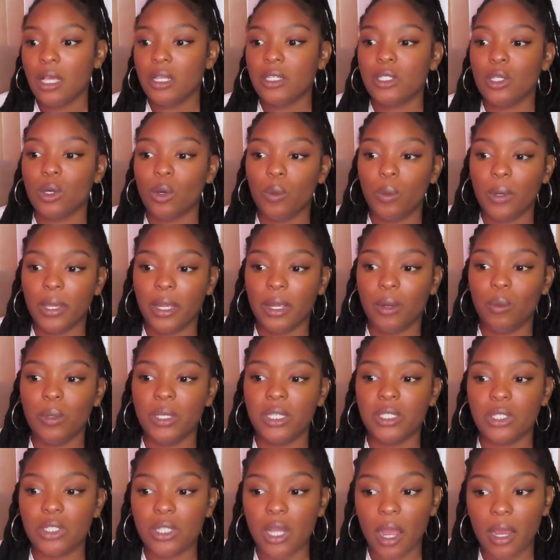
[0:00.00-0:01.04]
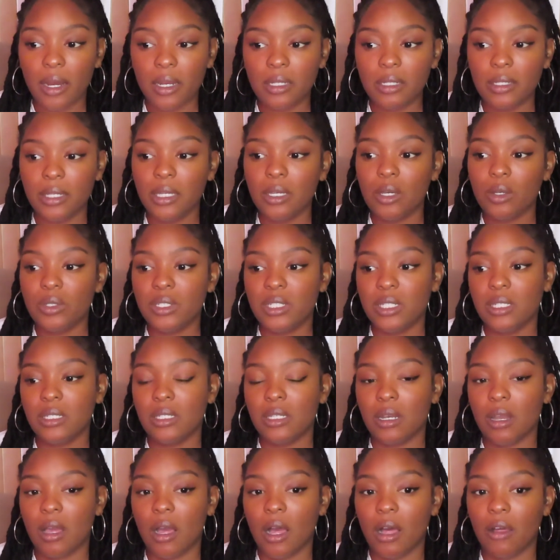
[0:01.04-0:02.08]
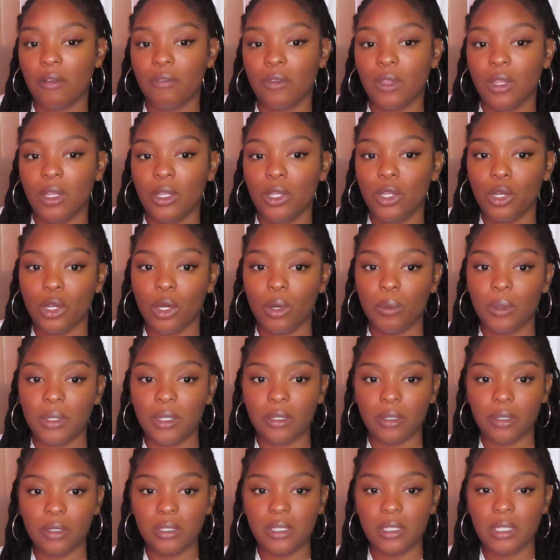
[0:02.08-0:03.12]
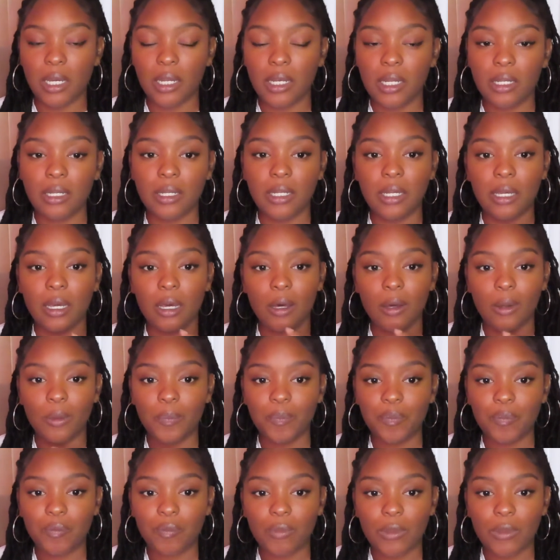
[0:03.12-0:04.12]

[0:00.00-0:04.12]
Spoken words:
So where we started Leo season off, with the sun in Leo,